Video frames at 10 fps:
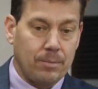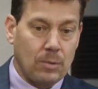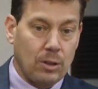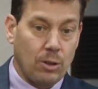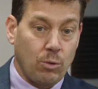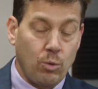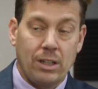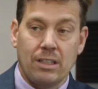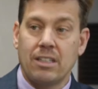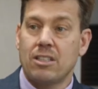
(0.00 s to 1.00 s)
You know,
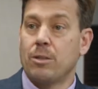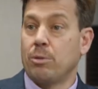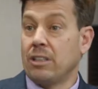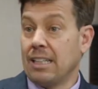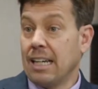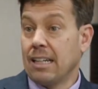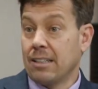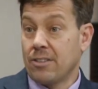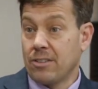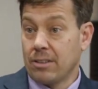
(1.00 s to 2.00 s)
one discipline
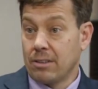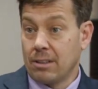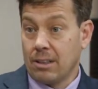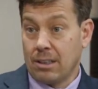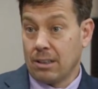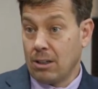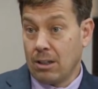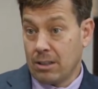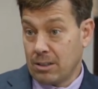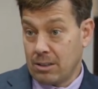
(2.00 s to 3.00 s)
case can
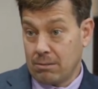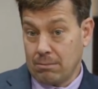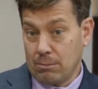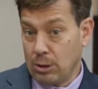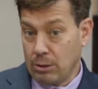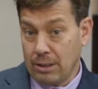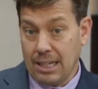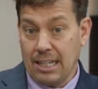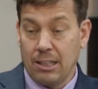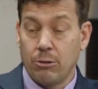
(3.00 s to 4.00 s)
cost, you know,
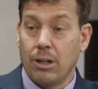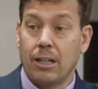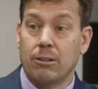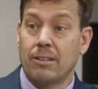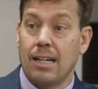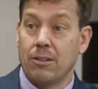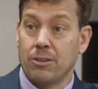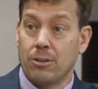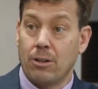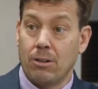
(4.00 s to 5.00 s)
$80,000 to
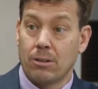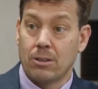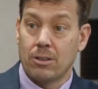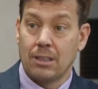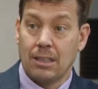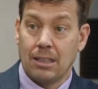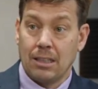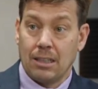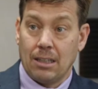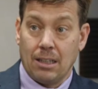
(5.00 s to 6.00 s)
$100,000
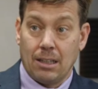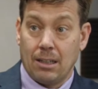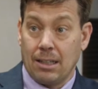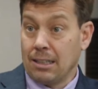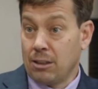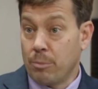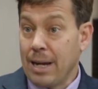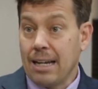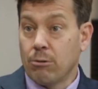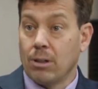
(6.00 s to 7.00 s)
and could
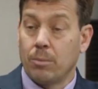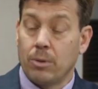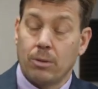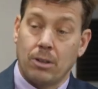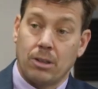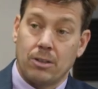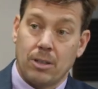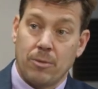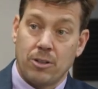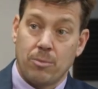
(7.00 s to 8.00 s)
bankrupt
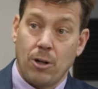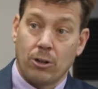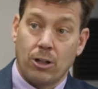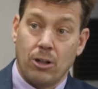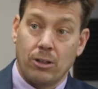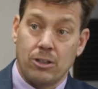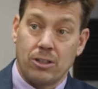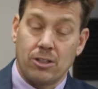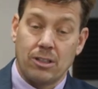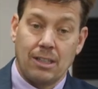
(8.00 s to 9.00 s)
some of the smaller
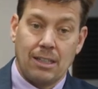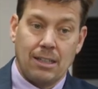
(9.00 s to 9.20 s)
colleges.